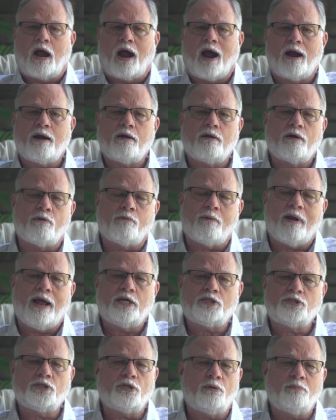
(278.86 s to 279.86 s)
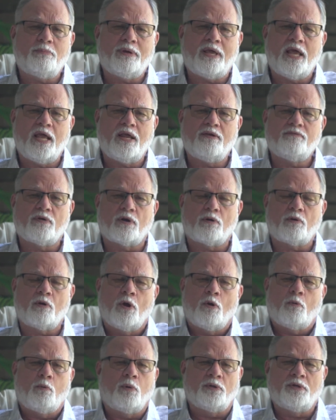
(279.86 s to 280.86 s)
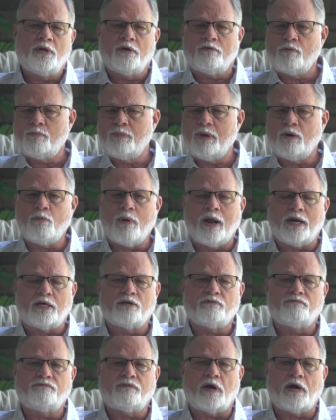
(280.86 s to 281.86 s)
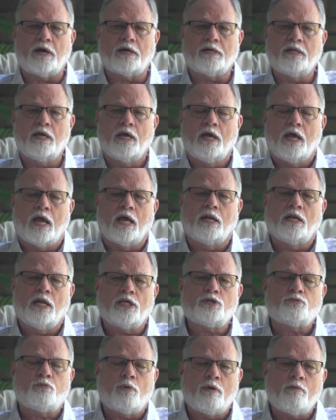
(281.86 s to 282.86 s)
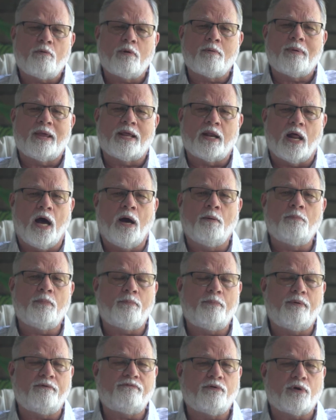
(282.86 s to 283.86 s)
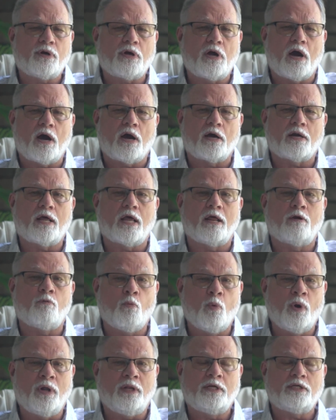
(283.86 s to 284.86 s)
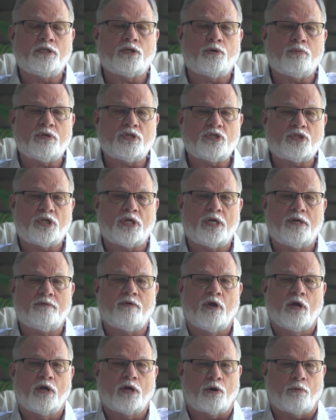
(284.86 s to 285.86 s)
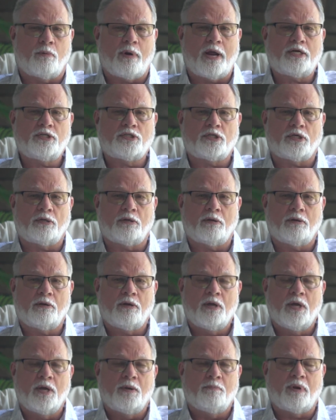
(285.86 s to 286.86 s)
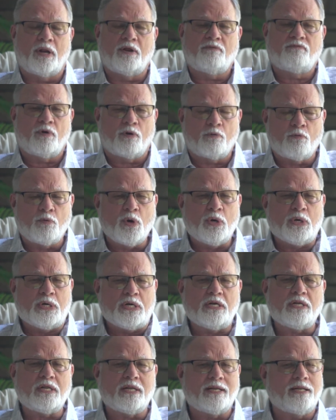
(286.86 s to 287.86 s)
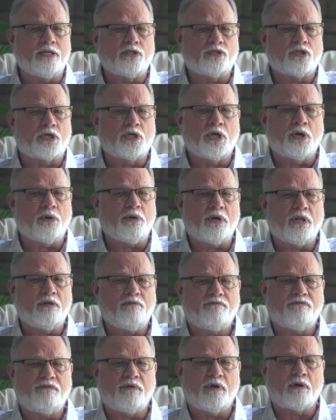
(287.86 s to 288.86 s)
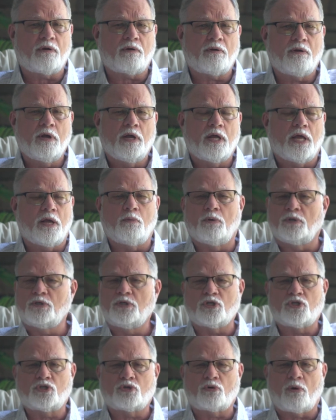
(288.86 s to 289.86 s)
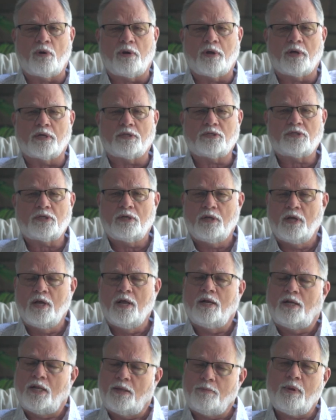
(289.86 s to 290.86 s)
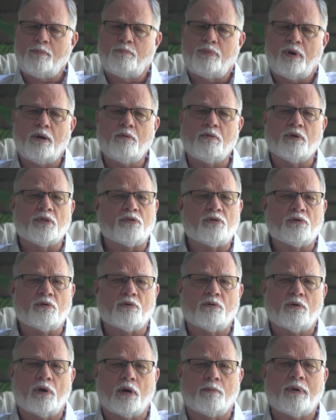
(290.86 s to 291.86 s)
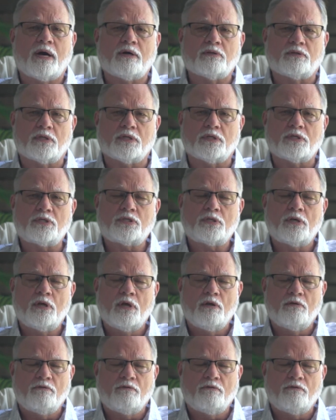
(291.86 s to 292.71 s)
Our irrational behavior will never be rectified unless we remain humble before God and willing to receive correction. But if we're rooted in insecurity and fear, it will destroy us. Let me pray with you about this.